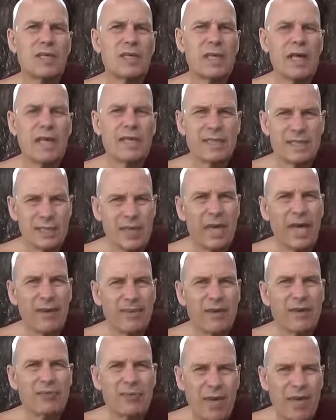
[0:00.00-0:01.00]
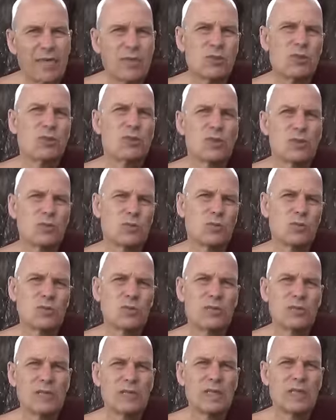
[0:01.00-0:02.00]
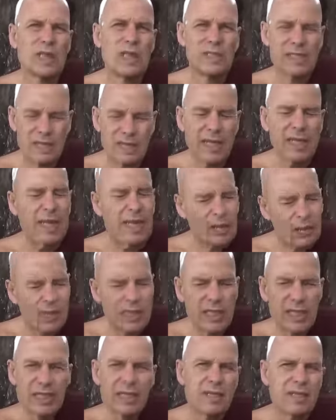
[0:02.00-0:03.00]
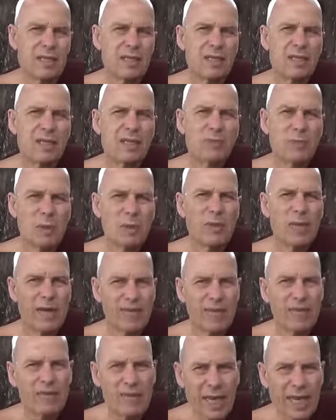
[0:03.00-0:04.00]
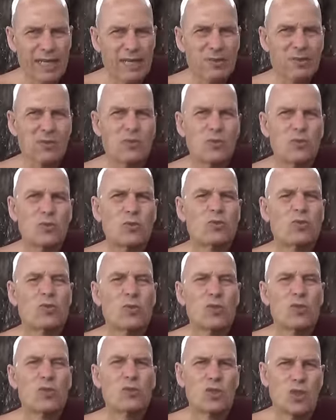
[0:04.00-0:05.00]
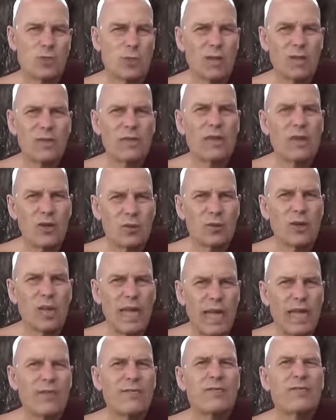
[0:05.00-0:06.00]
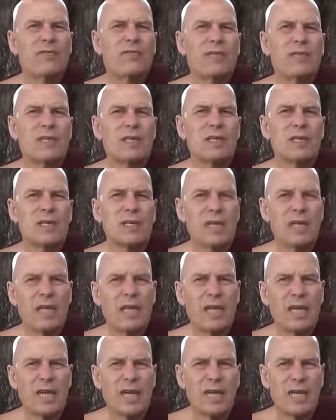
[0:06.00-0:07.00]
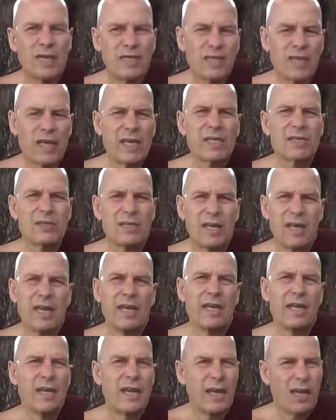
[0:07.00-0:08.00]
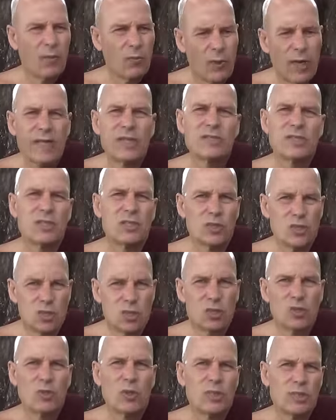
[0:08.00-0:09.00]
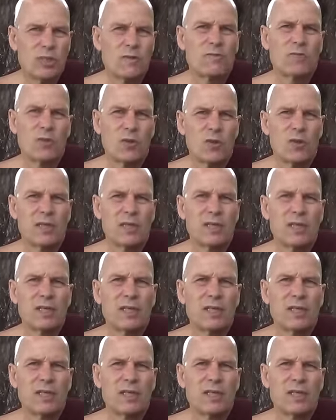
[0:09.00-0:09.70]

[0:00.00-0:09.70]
And this I have a right to do. And this I agree in. People have a right to terminate their own life uh, if there is a, a weighty situation for it.